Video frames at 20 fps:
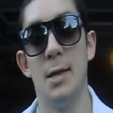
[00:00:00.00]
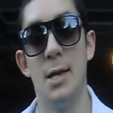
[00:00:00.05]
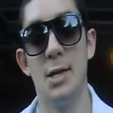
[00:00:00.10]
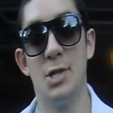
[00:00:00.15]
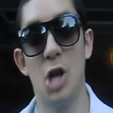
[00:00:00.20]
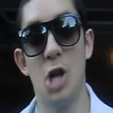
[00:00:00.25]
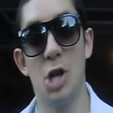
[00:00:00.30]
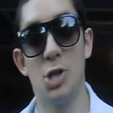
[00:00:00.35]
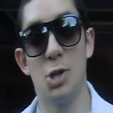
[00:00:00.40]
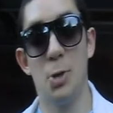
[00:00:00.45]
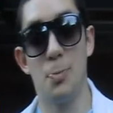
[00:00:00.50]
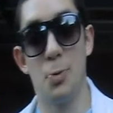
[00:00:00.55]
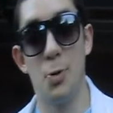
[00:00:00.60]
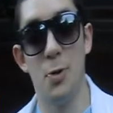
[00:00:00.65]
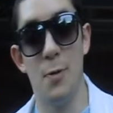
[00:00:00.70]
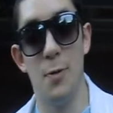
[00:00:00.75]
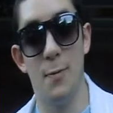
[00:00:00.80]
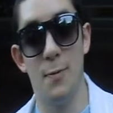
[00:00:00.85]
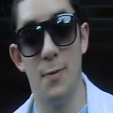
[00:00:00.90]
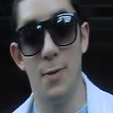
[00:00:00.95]
This also
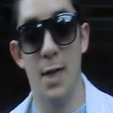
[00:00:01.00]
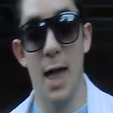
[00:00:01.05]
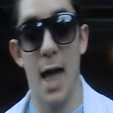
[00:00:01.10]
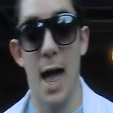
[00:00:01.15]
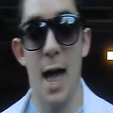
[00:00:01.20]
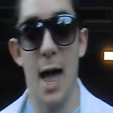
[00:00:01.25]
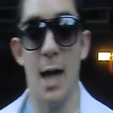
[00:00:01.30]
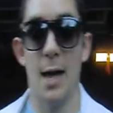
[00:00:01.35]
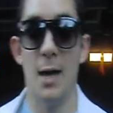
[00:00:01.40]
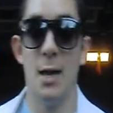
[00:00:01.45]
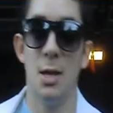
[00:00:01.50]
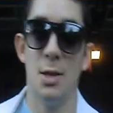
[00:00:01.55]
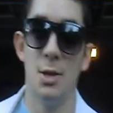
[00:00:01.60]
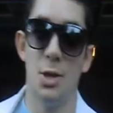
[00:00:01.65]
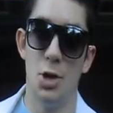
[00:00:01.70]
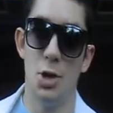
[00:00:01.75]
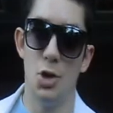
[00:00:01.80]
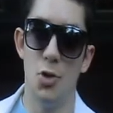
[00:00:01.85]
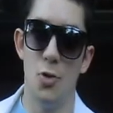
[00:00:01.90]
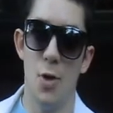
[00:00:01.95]
proved that
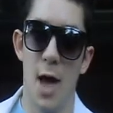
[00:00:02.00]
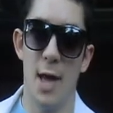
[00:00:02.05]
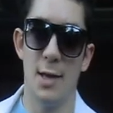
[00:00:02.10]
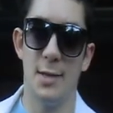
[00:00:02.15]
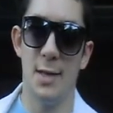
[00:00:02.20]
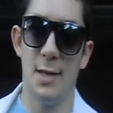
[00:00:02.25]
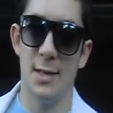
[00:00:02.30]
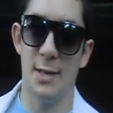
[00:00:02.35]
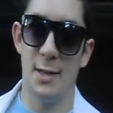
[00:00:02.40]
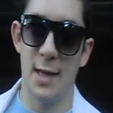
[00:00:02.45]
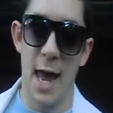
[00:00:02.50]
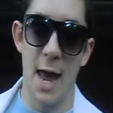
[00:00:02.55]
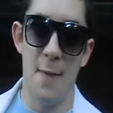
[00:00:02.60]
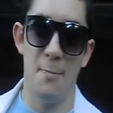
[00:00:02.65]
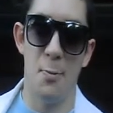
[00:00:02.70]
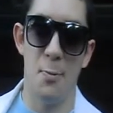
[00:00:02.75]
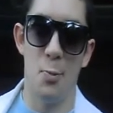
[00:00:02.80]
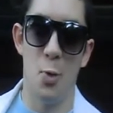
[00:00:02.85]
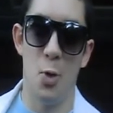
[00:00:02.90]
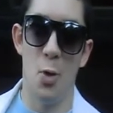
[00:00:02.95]
the U.S. is
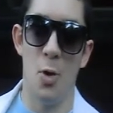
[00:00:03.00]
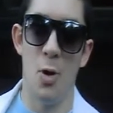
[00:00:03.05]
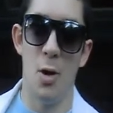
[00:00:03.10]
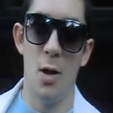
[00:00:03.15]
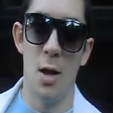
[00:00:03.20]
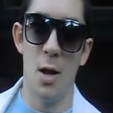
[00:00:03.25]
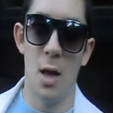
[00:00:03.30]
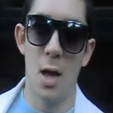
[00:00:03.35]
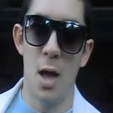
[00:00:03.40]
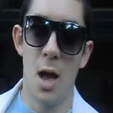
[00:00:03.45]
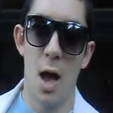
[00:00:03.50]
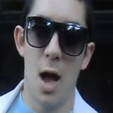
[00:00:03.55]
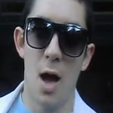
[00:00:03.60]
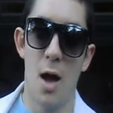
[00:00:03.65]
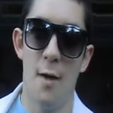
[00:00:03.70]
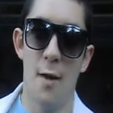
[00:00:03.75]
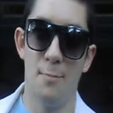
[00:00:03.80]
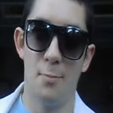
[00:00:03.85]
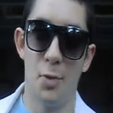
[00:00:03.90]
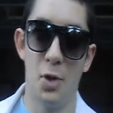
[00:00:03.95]
capable
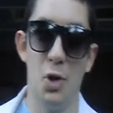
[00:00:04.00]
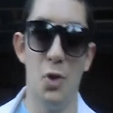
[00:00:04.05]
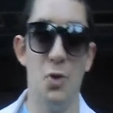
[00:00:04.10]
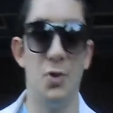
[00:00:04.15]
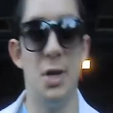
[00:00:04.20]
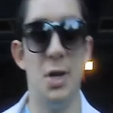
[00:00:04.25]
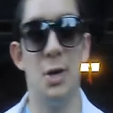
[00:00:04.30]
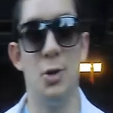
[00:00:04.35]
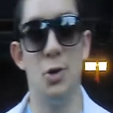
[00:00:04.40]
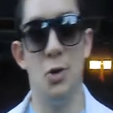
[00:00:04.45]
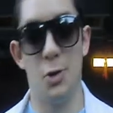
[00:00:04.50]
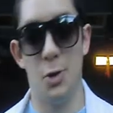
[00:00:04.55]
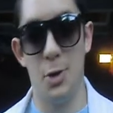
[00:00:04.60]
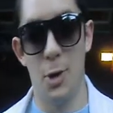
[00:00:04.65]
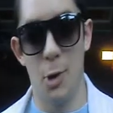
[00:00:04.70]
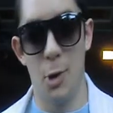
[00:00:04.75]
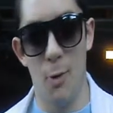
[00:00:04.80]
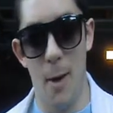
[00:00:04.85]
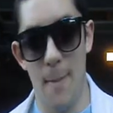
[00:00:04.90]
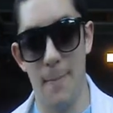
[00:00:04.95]
of producing
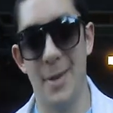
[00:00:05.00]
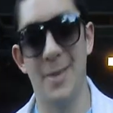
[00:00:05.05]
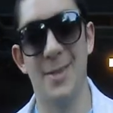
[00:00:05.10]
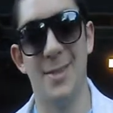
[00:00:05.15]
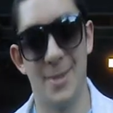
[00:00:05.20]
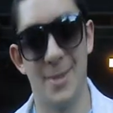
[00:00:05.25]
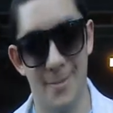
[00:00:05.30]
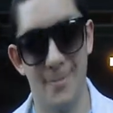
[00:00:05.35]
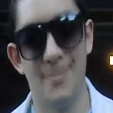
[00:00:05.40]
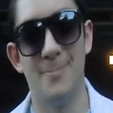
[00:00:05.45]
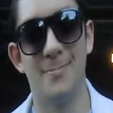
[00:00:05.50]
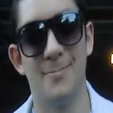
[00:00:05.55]
nuclear weapons.